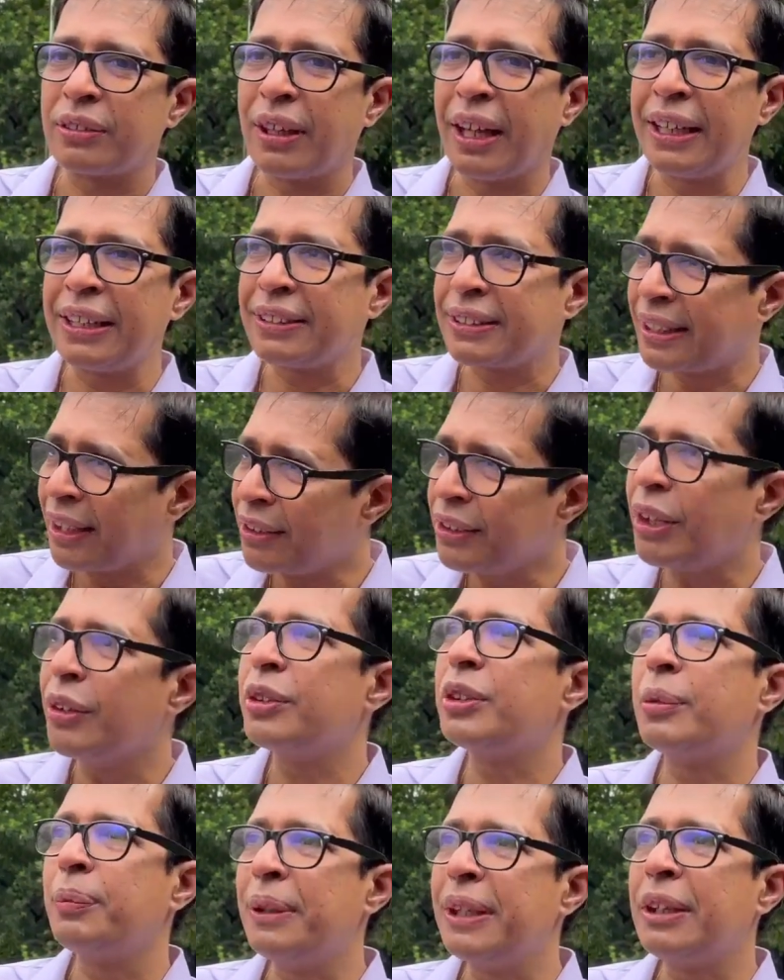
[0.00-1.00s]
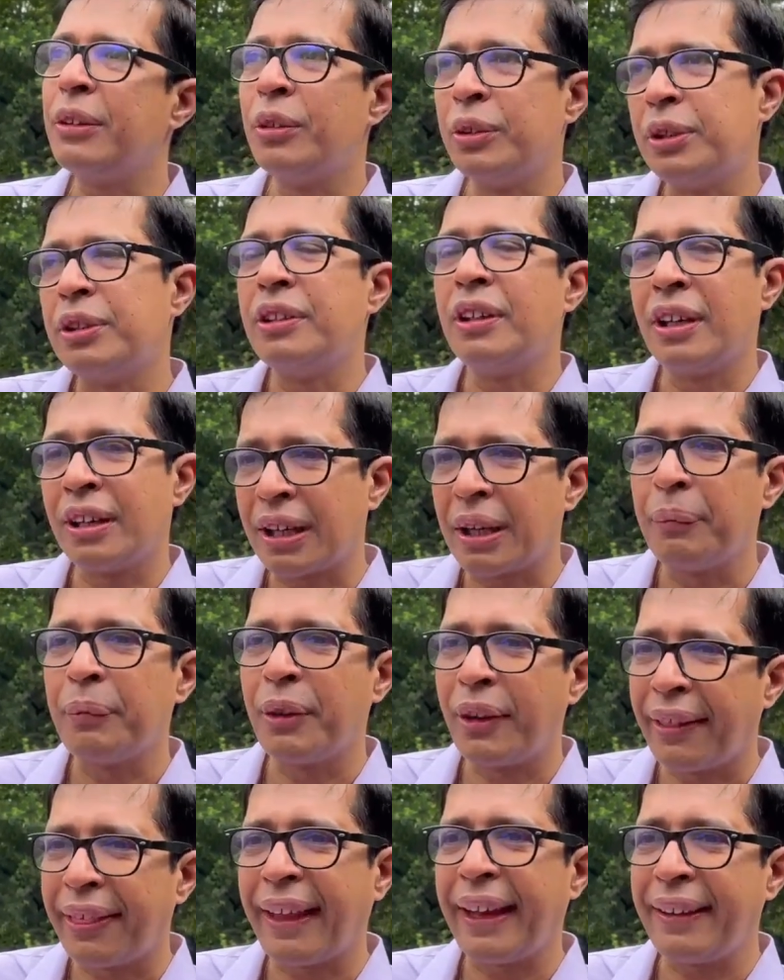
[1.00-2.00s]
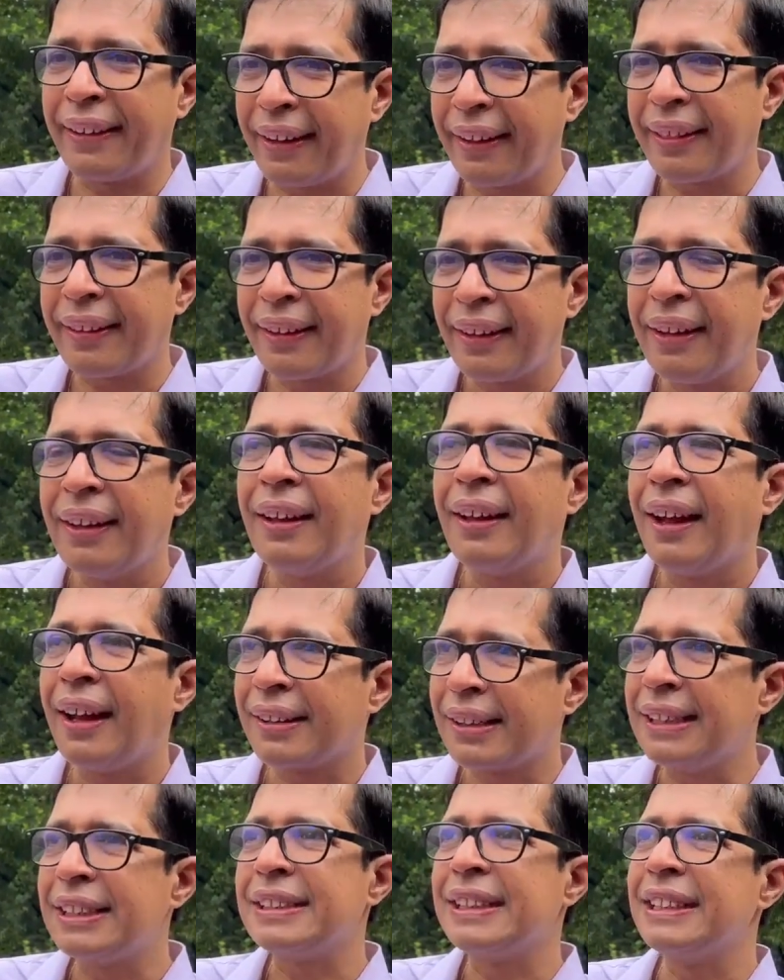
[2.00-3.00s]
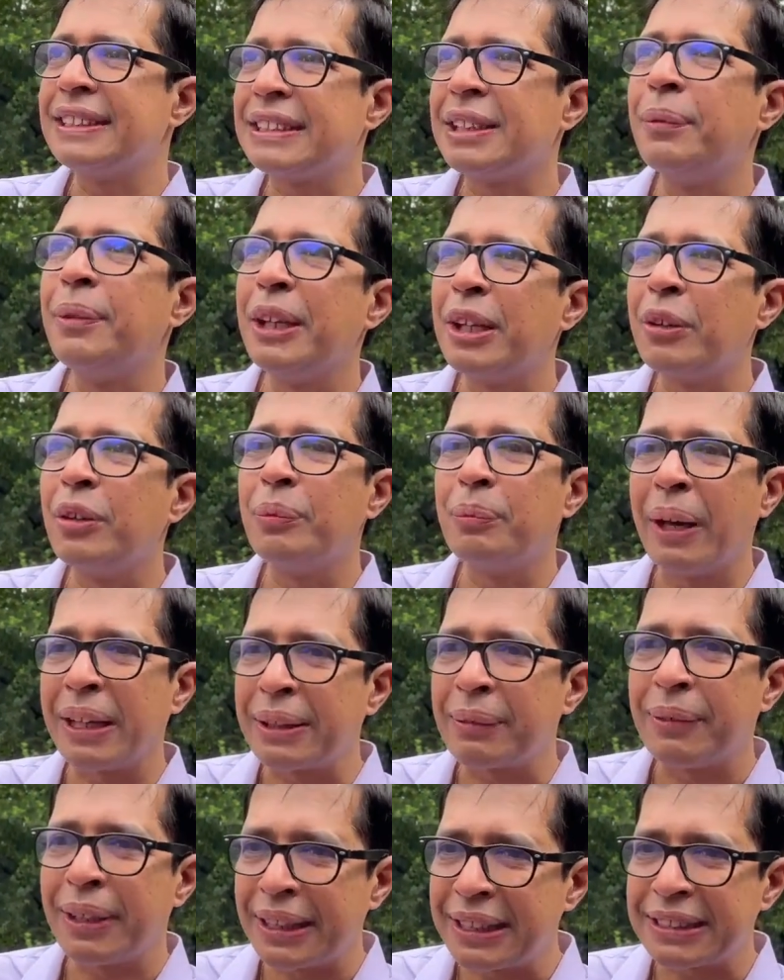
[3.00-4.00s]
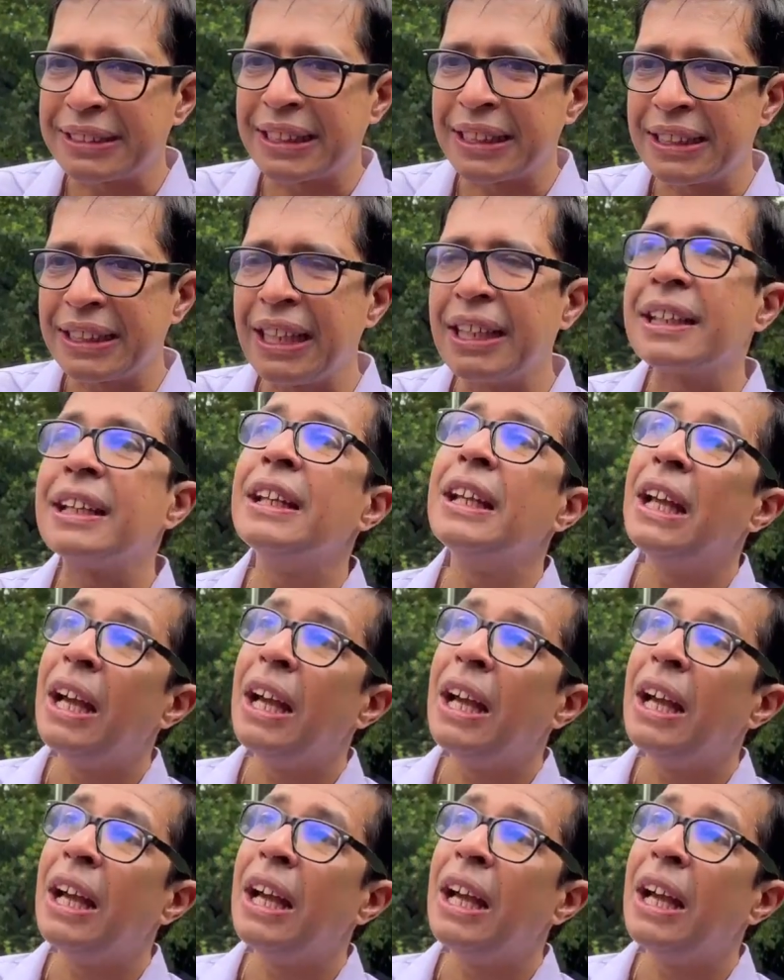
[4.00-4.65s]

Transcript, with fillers: I turned out to be good uh, computer scientist at least reasonably good mathematician here.